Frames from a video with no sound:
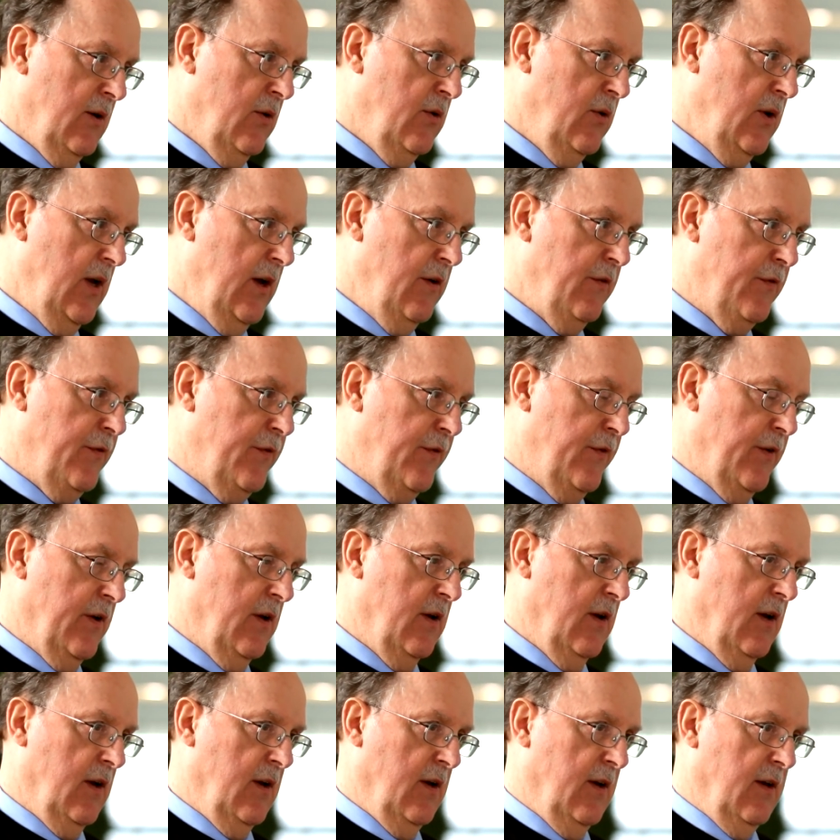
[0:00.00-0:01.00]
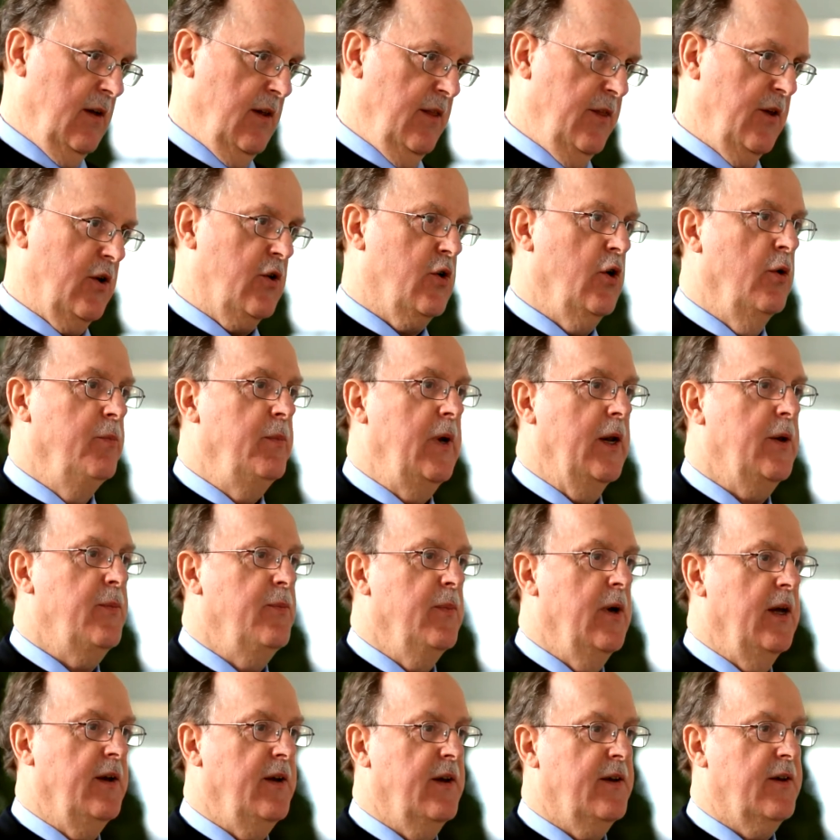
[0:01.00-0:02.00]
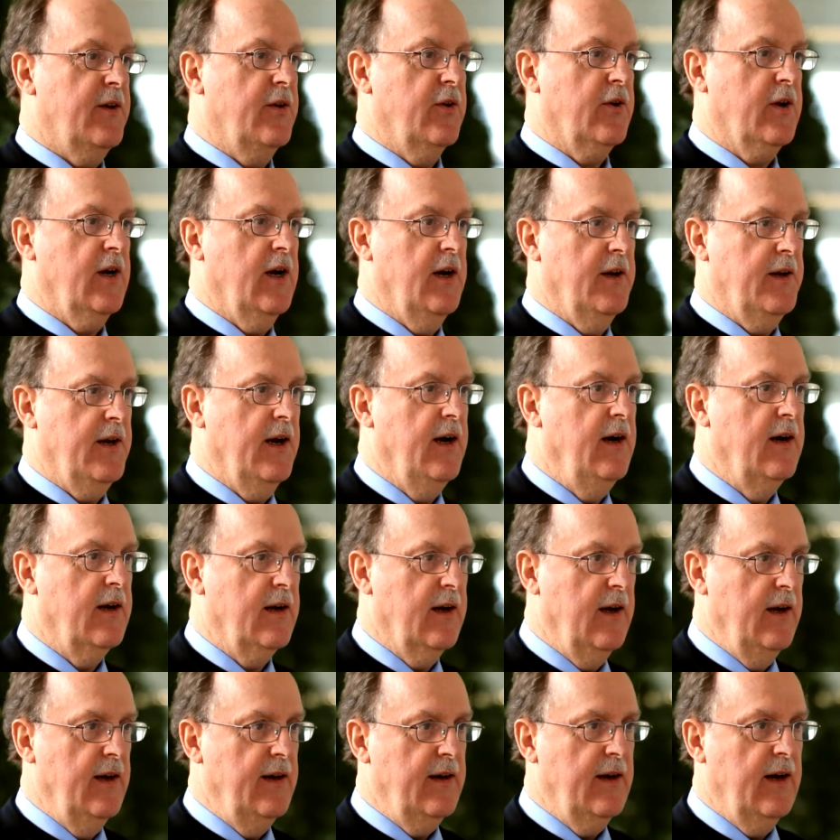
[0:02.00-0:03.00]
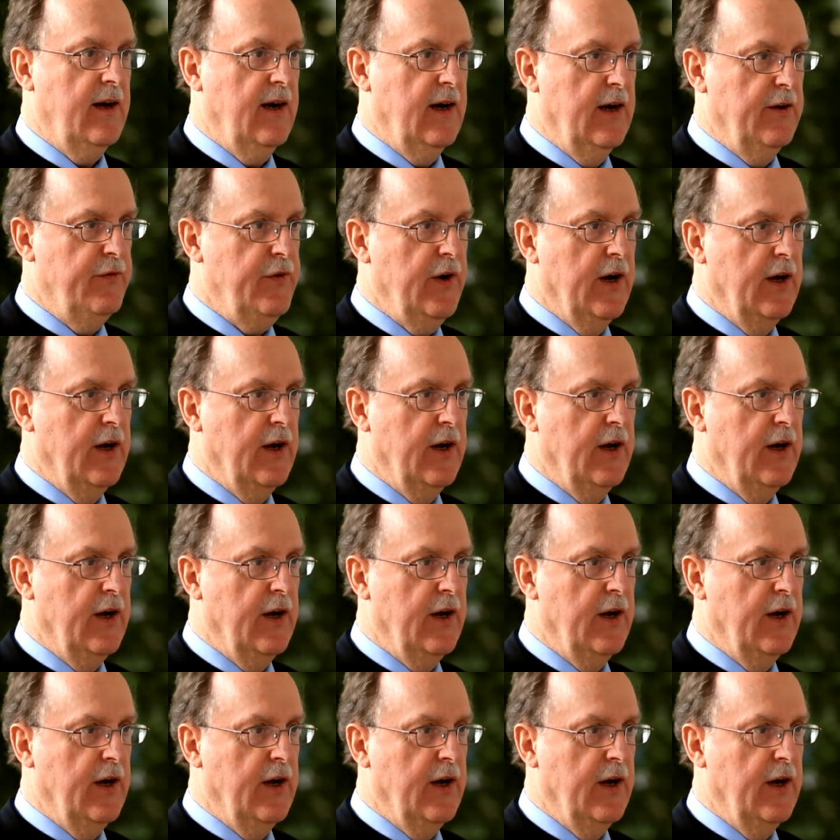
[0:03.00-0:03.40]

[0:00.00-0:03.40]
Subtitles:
we have the commitment to cut hunger in half,